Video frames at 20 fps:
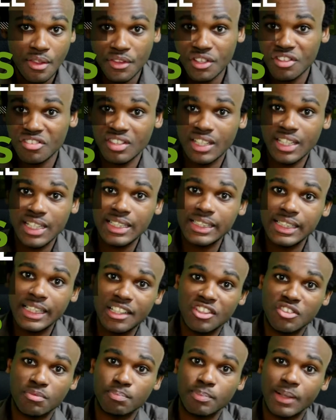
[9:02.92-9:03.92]
This saying
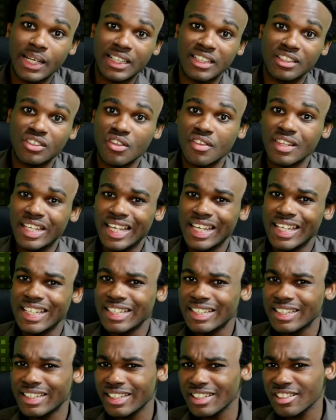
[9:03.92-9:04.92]
dates back to the
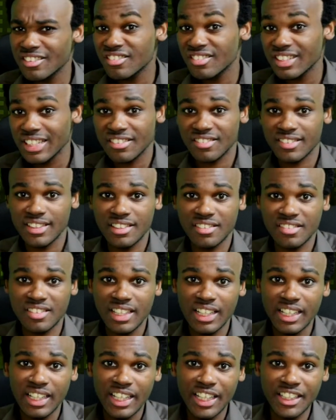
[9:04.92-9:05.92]
eighteen
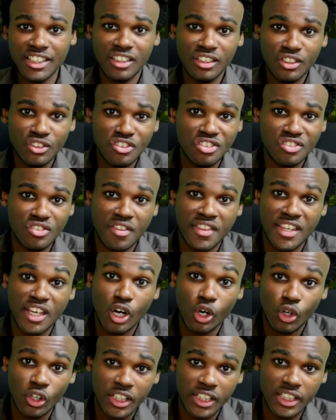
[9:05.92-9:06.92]
sixties. It alludes to the
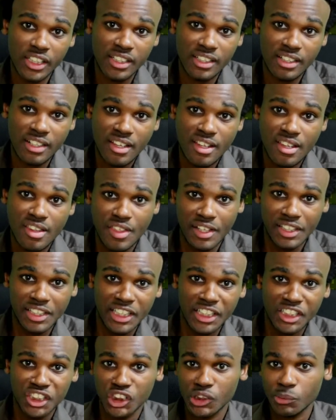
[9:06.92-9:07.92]
organ, that
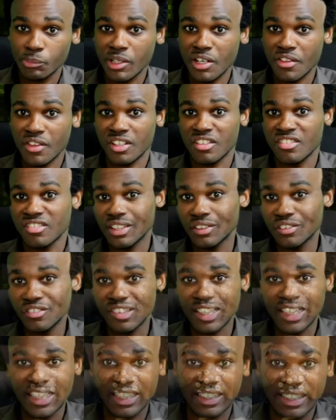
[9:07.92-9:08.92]
instrument that
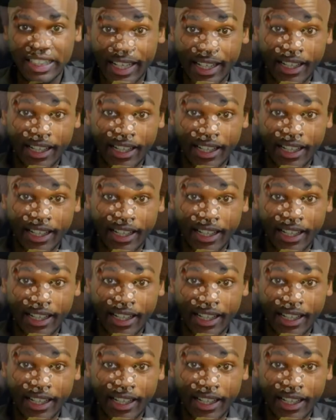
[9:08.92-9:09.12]
sounds like an